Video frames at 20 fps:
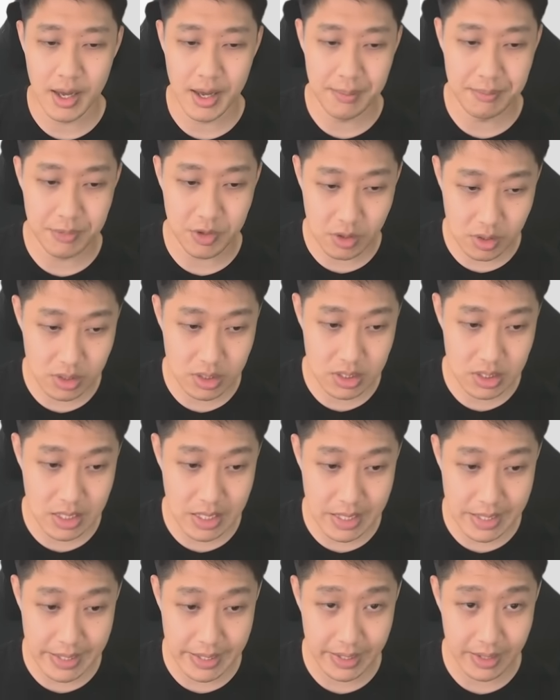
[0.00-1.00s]
you can
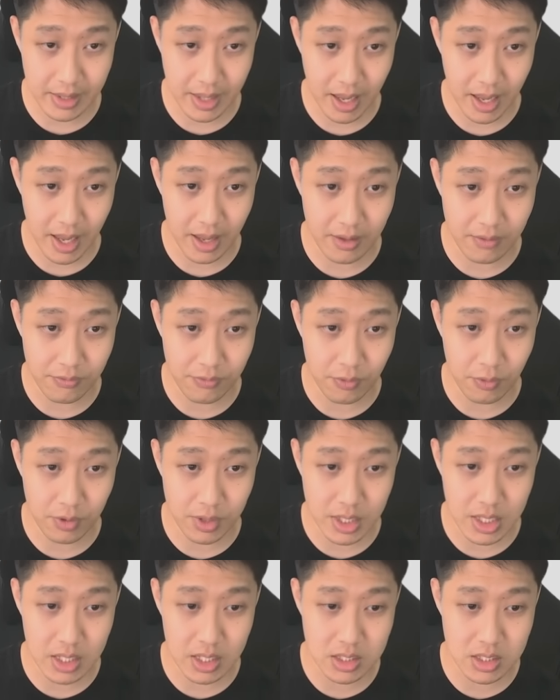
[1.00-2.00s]
see that for
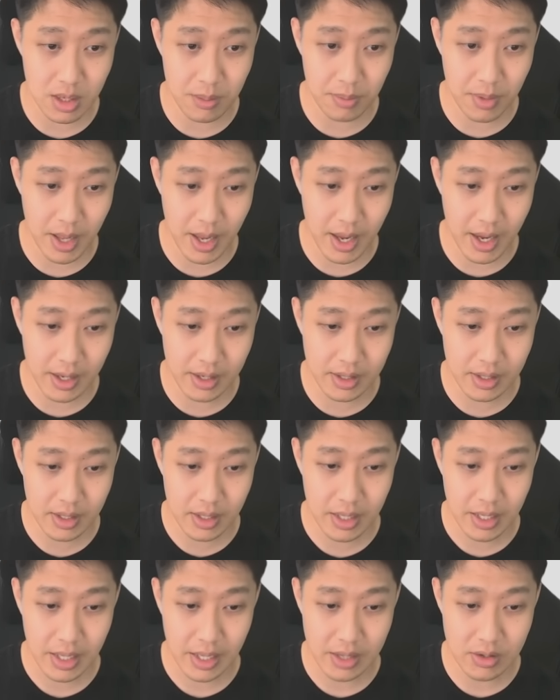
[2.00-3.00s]
Kitasan Black,
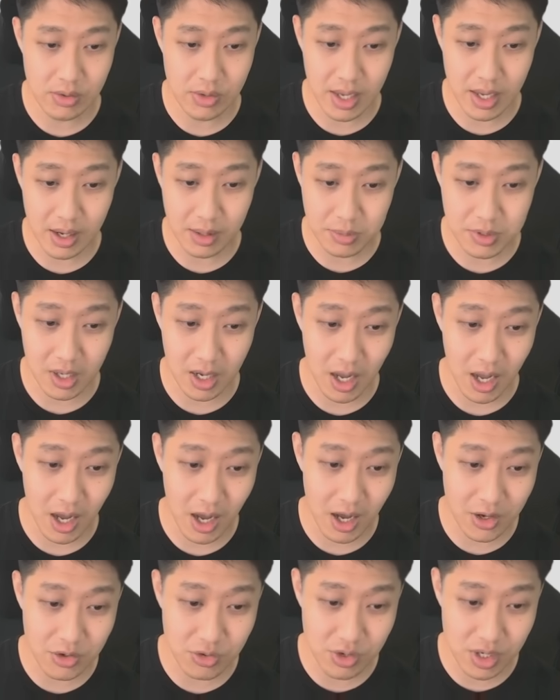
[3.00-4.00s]
you get up to
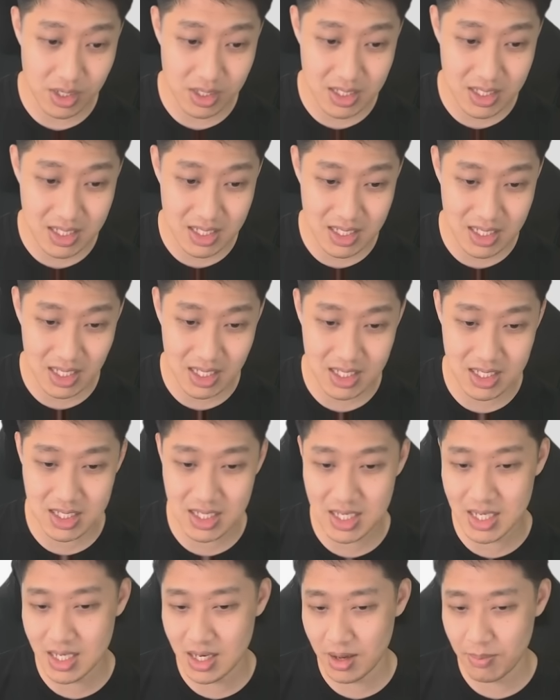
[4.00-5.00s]

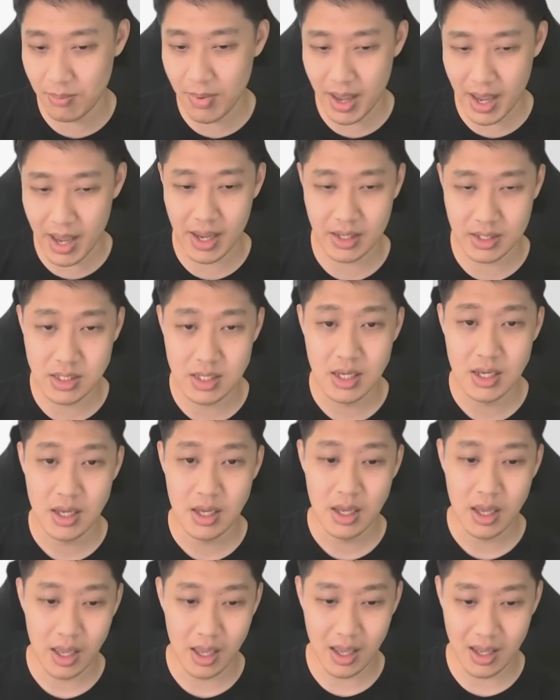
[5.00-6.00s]
116 at max,
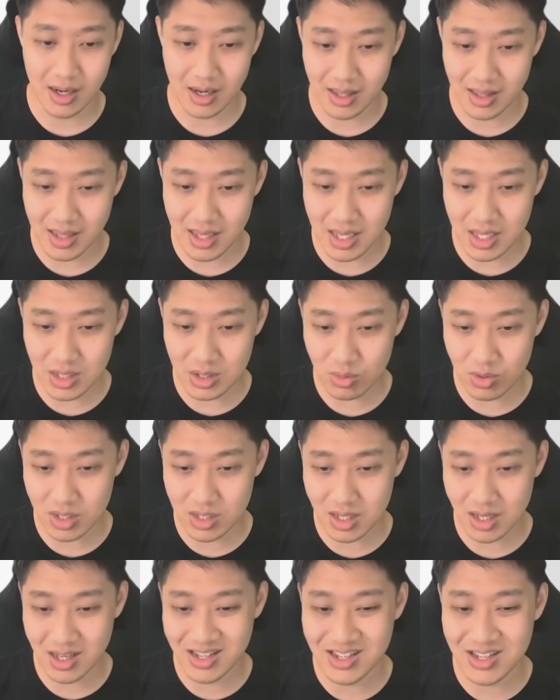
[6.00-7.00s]
and these
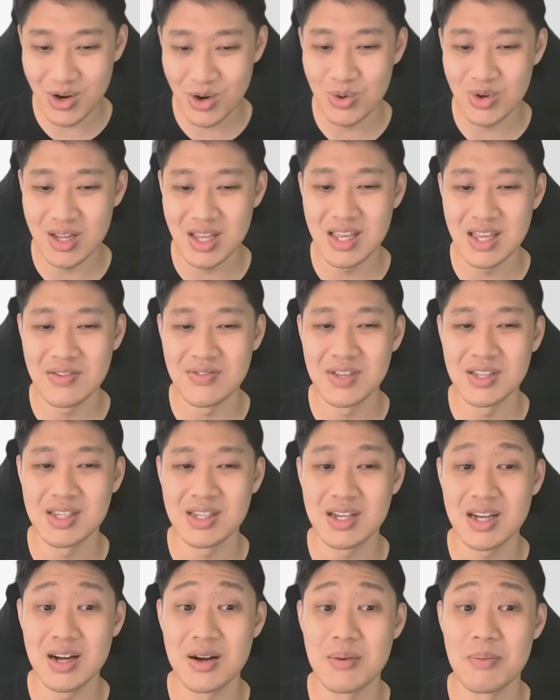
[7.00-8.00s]
ones don't even
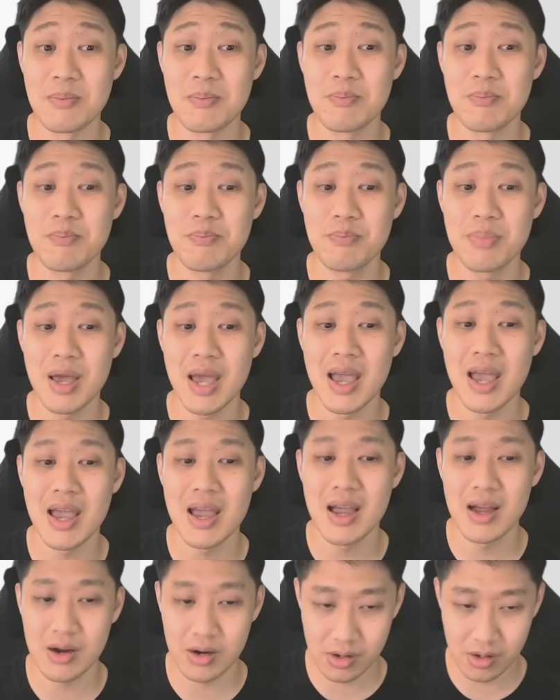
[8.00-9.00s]

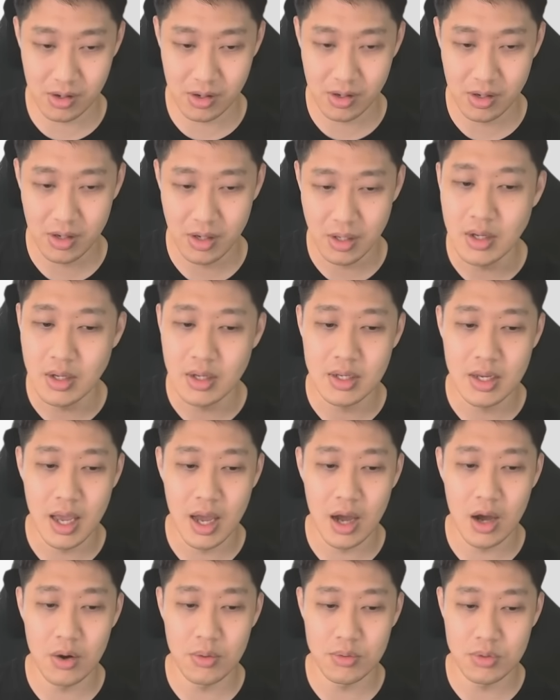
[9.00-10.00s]
compare.
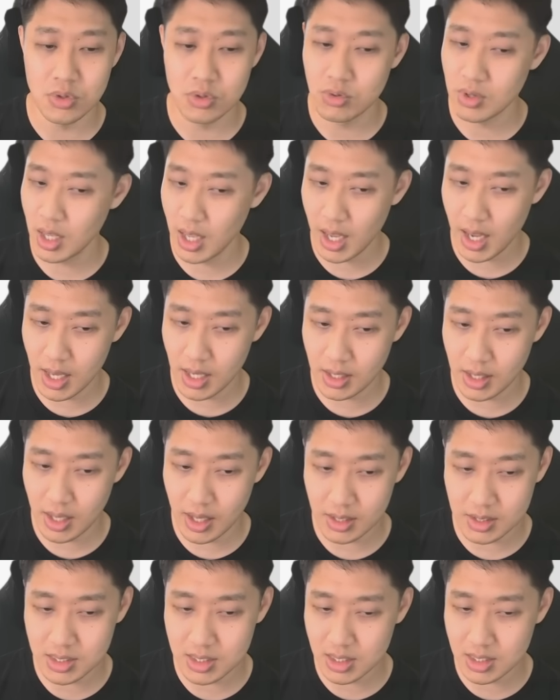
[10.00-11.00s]
Now, you can
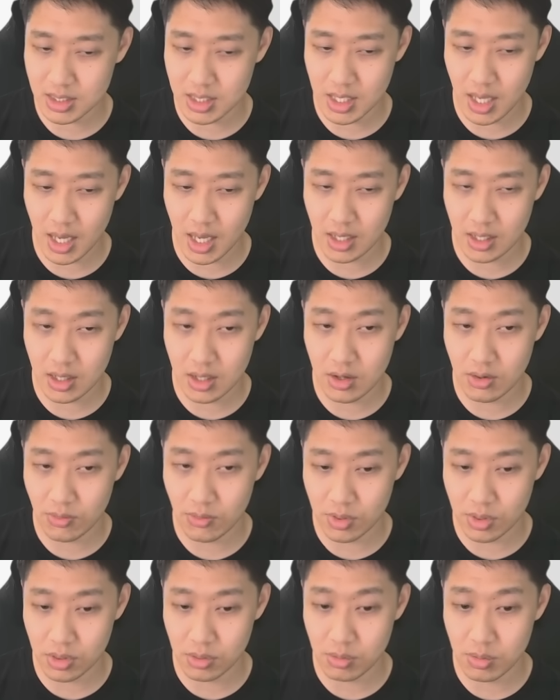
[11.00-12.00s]
get 68 here
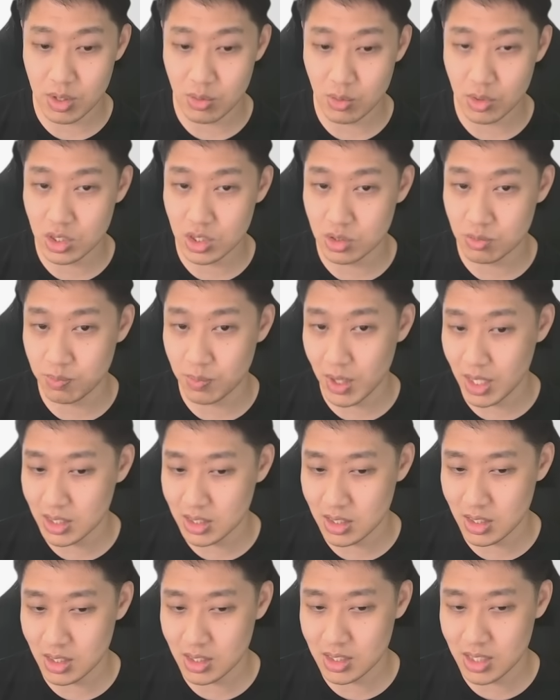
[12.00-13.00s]
with 3, which is
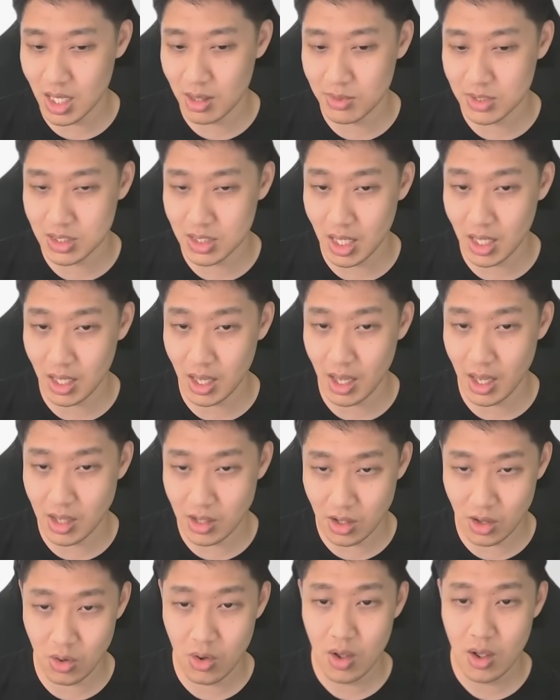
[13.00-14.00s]
basically the same as King
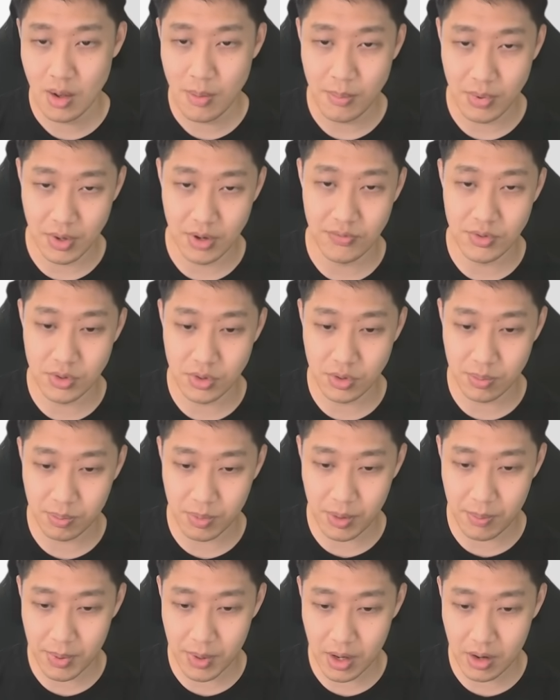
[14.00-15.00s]
Halo, but if you're
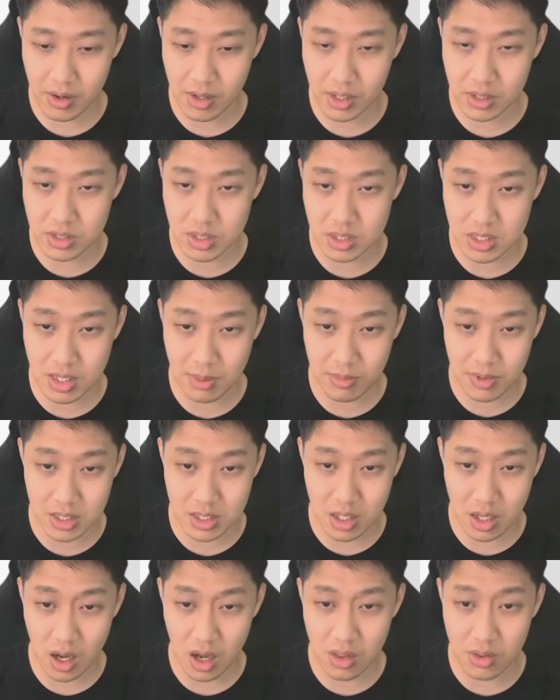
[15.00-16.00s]
comparing it to some of these
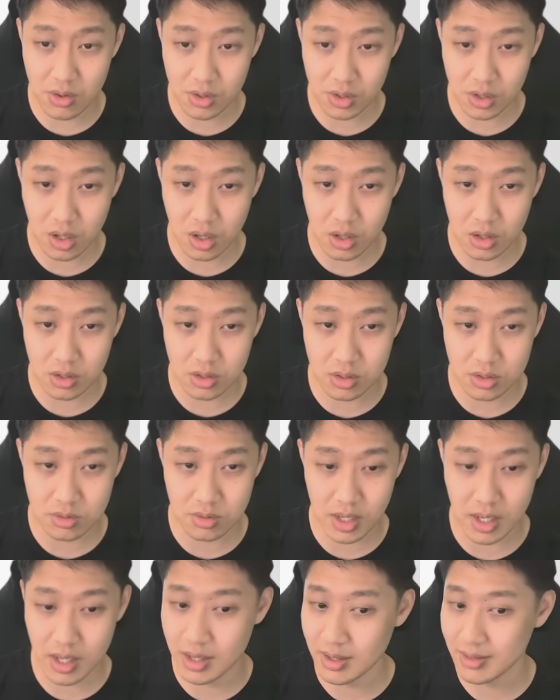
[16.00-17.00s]
other cards,
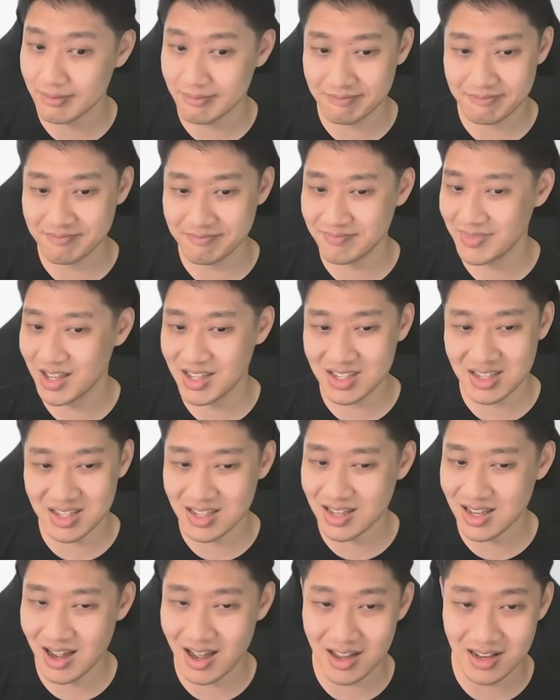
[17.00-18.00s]
right, it's
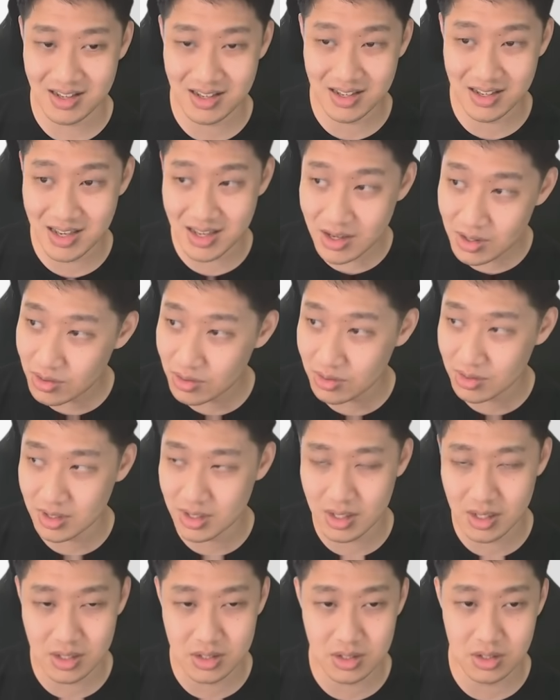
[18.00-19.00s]
not
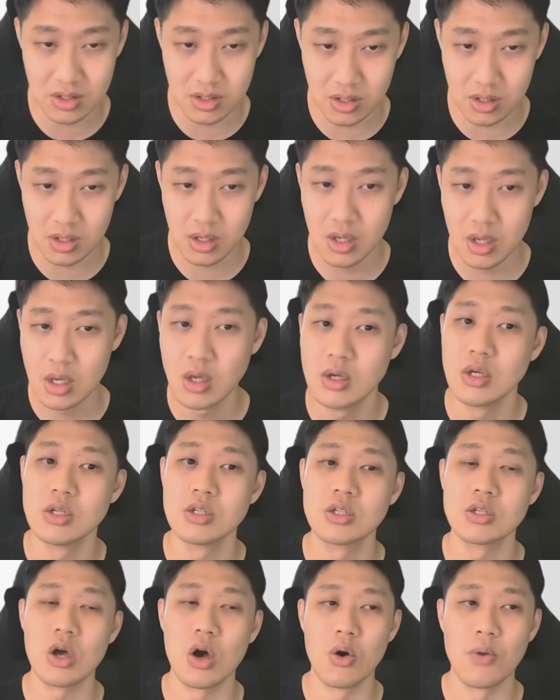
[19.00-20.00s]
nearly as good.
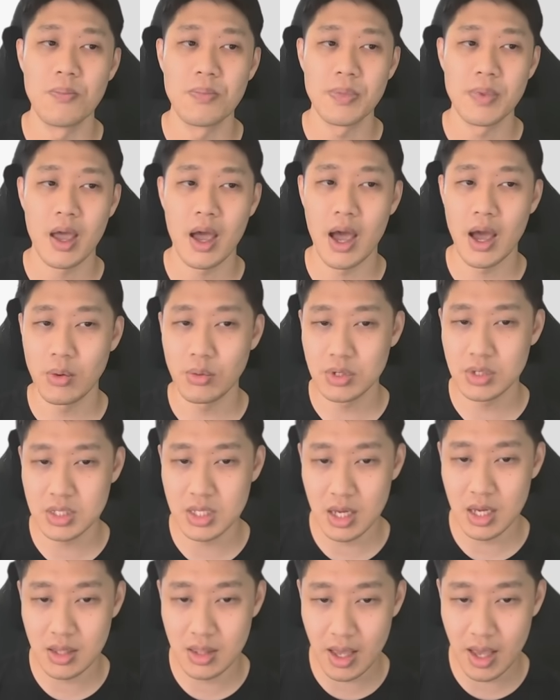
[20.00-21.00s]
So I would
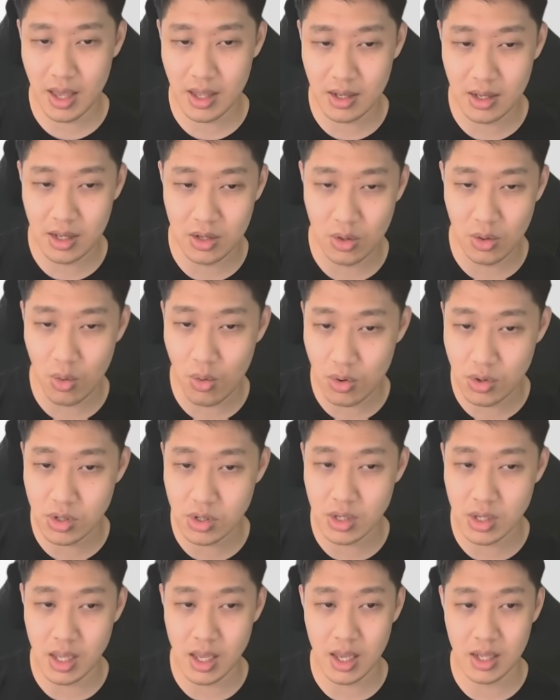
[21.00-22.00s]
say that in order
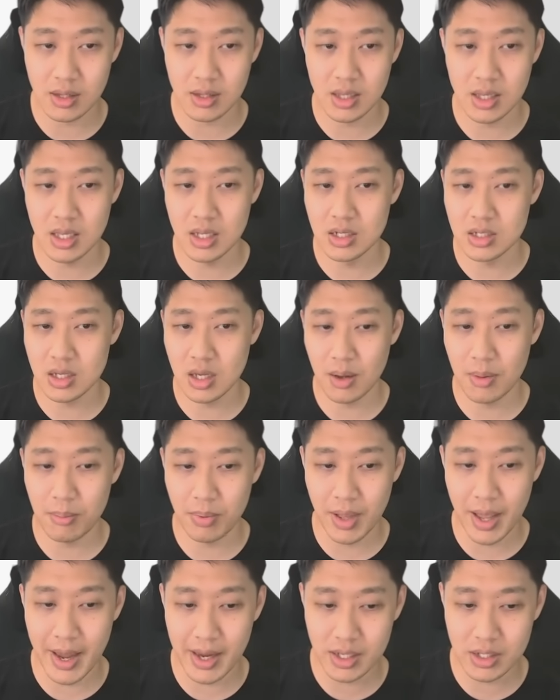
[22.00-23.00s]
to get Kitasan
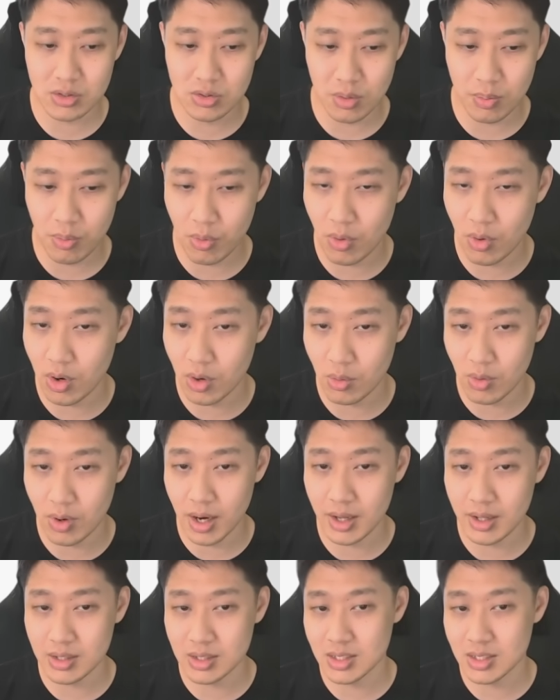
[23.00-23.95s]
Black to a point where I'd